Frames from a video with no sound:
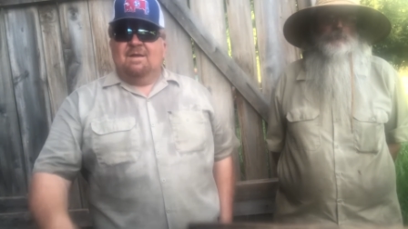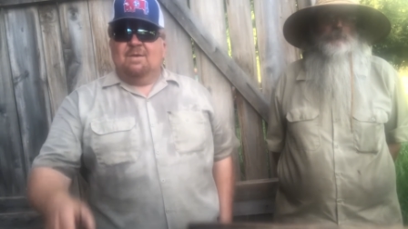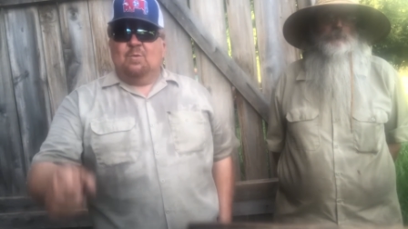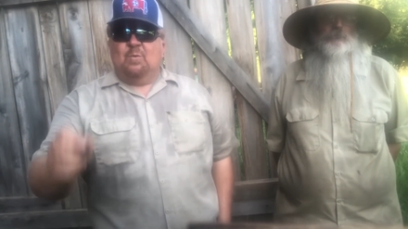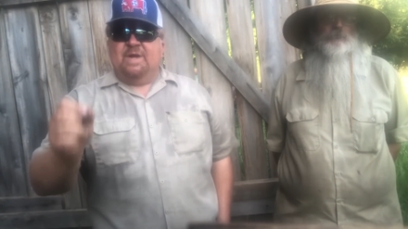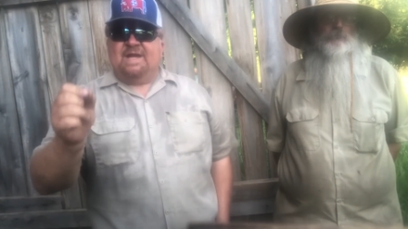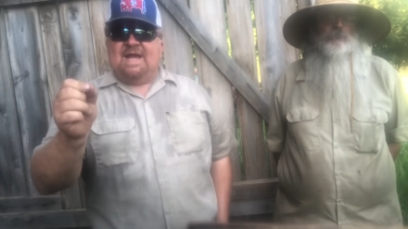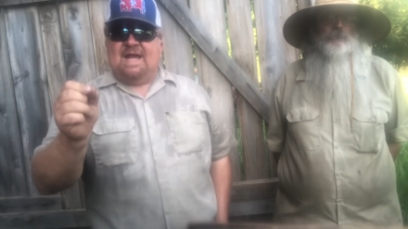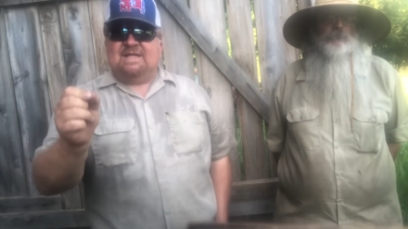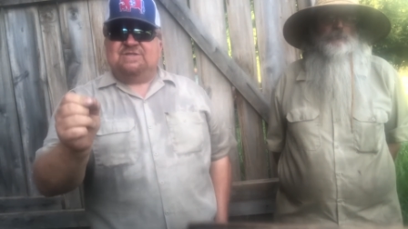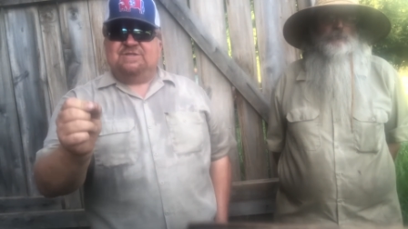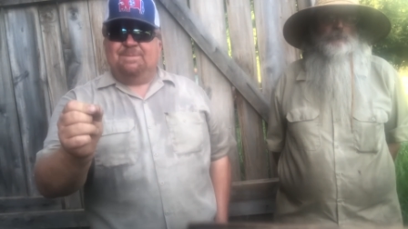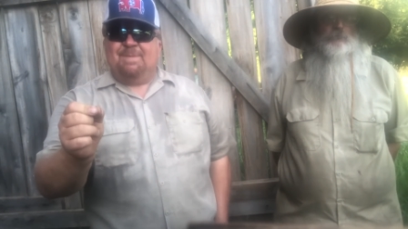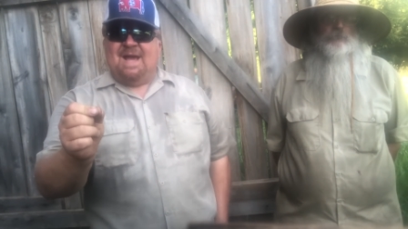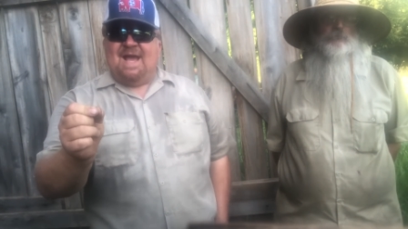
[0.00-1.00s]
we got
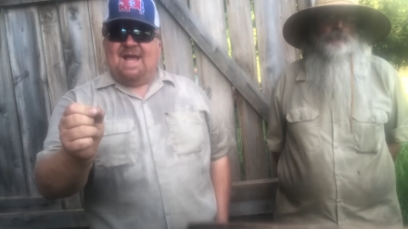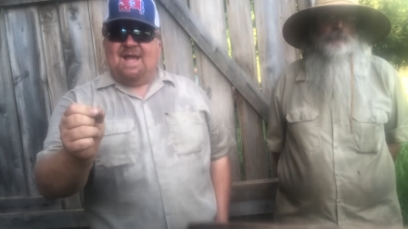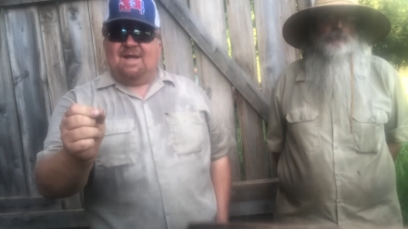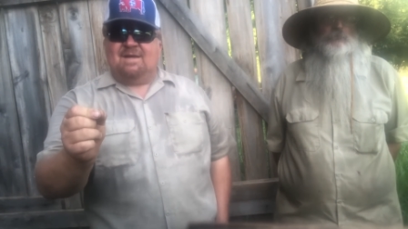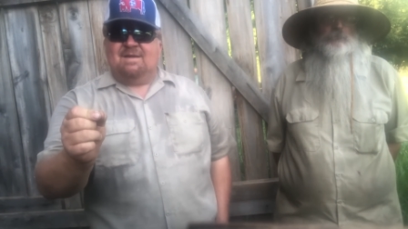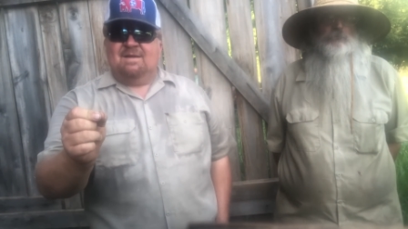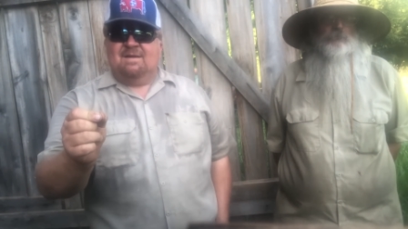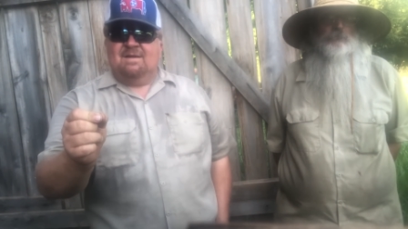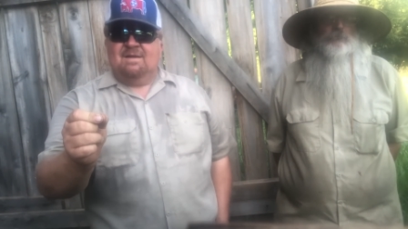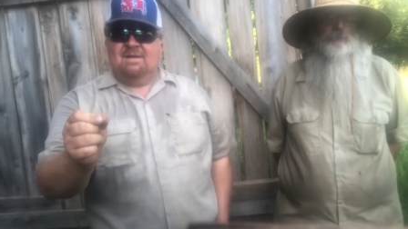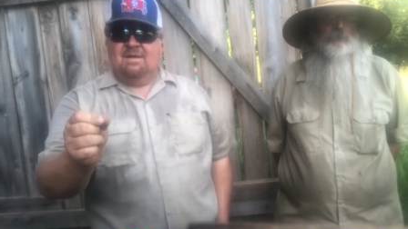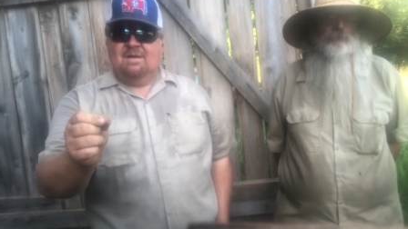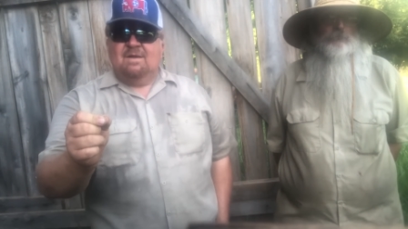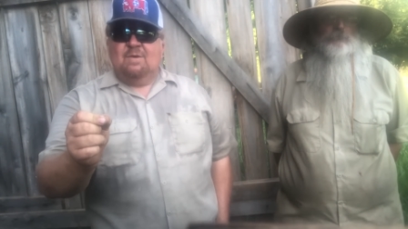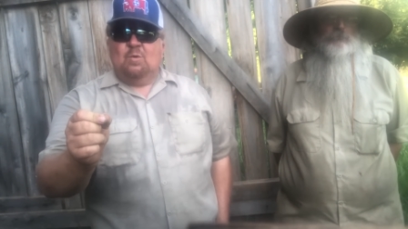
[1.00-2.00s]
you back.
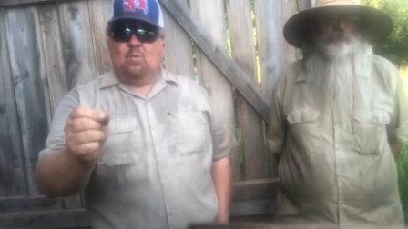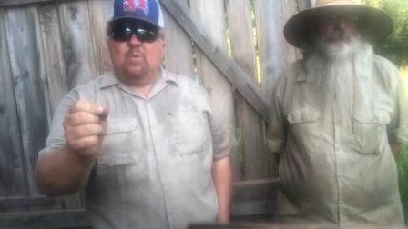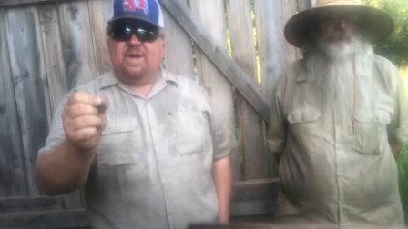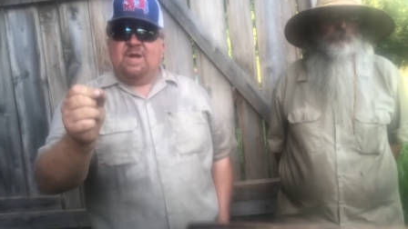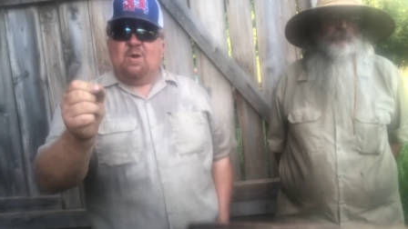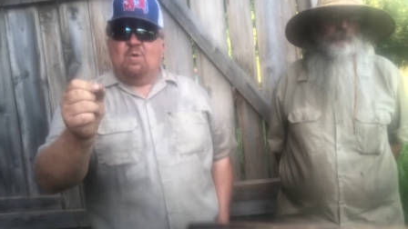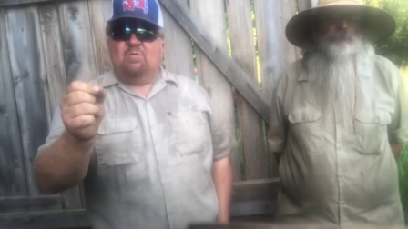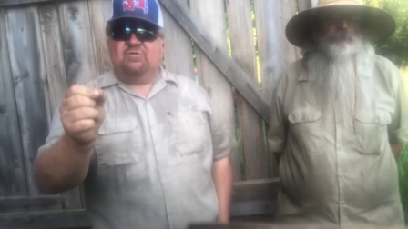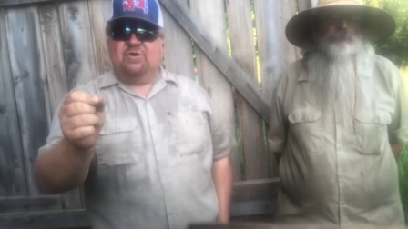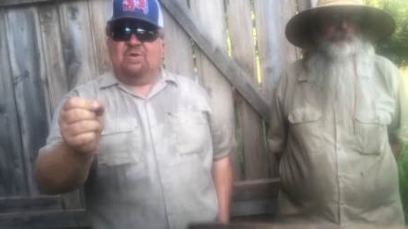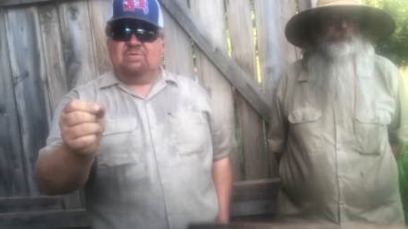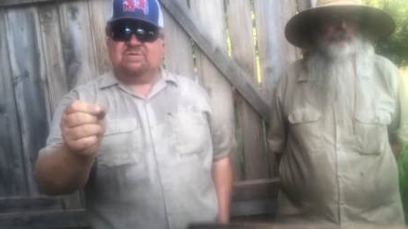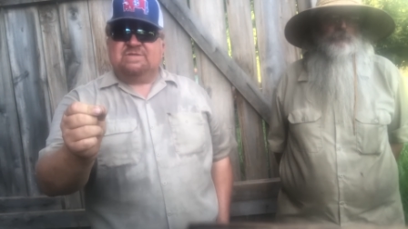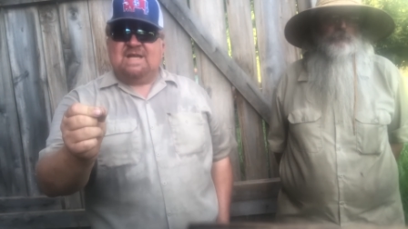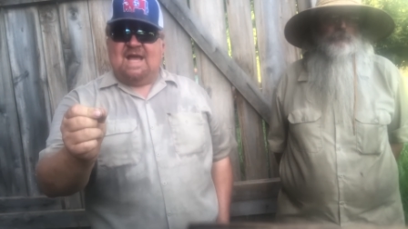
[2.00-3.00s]
We on
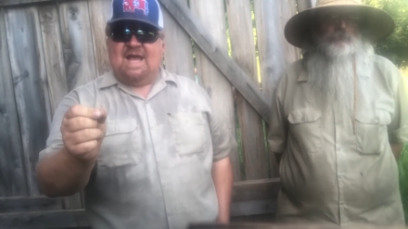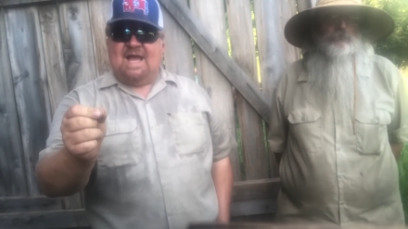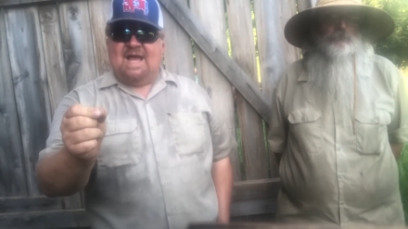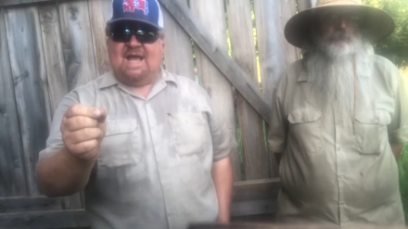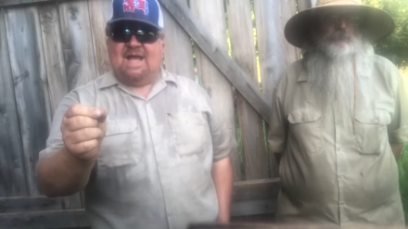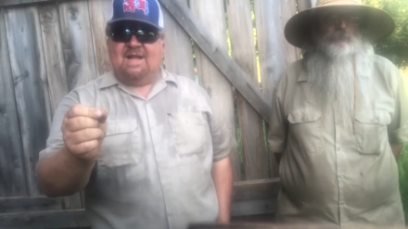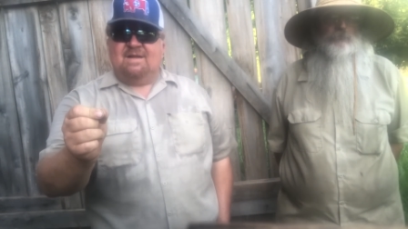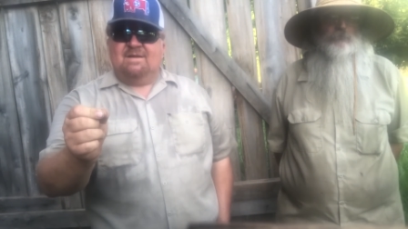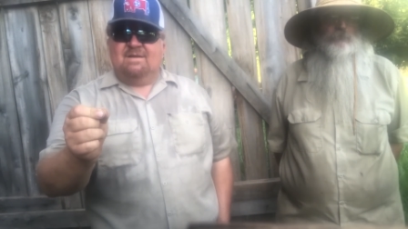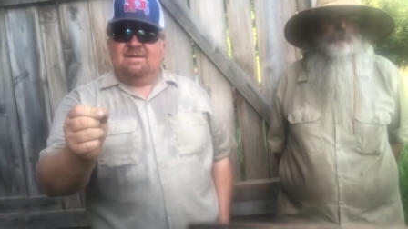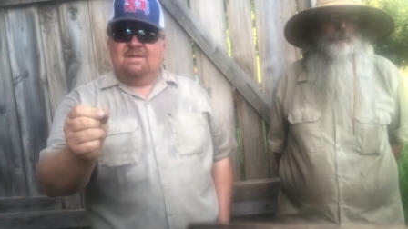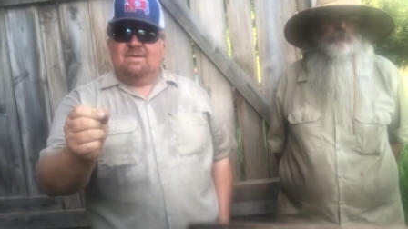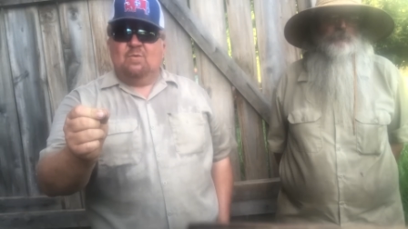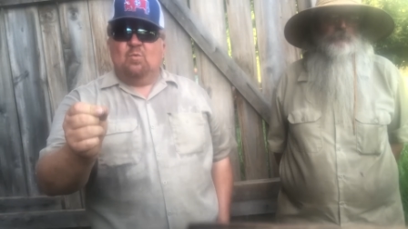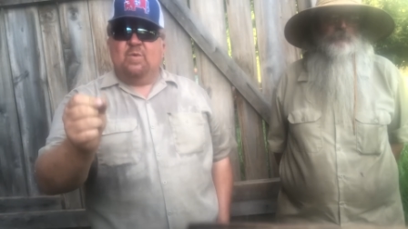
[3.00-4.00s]
your side.
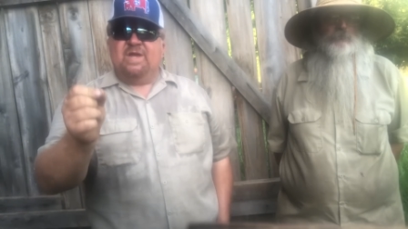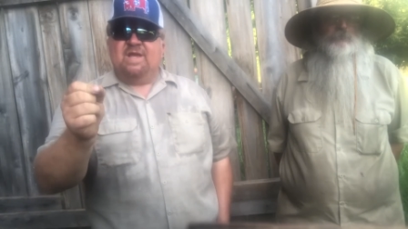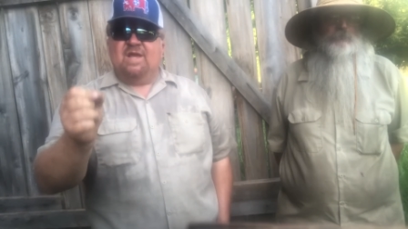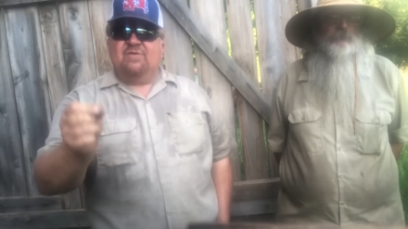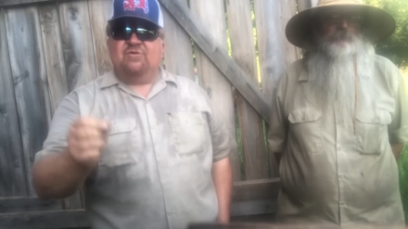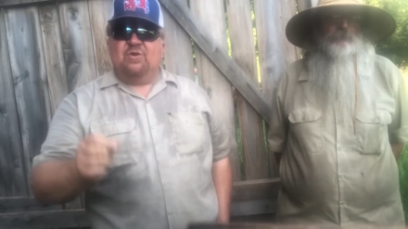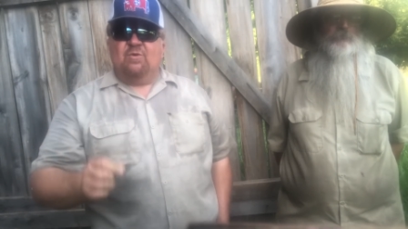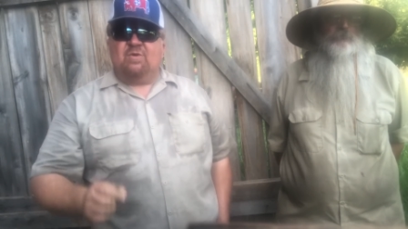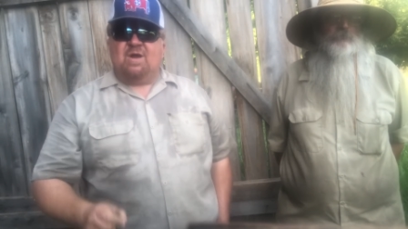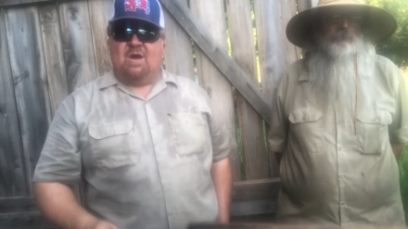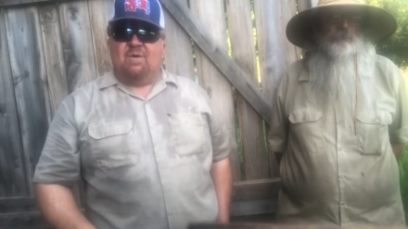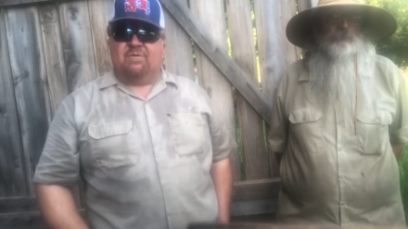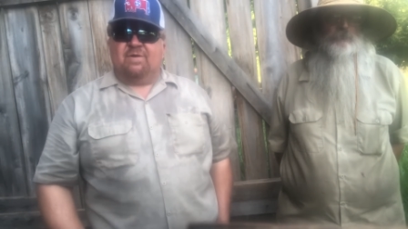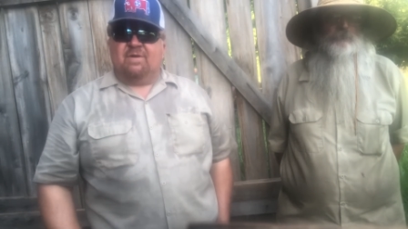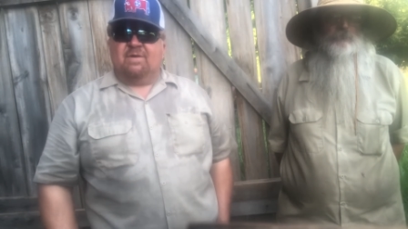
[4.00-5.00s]
We in your
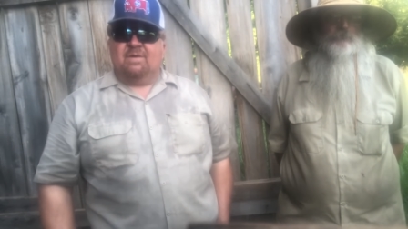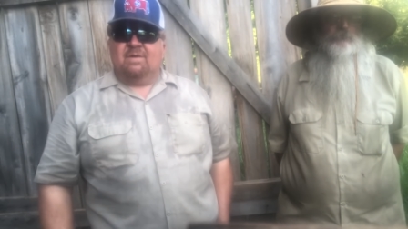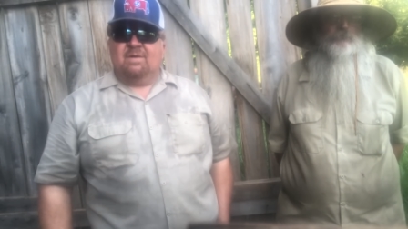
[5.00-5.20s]
corner.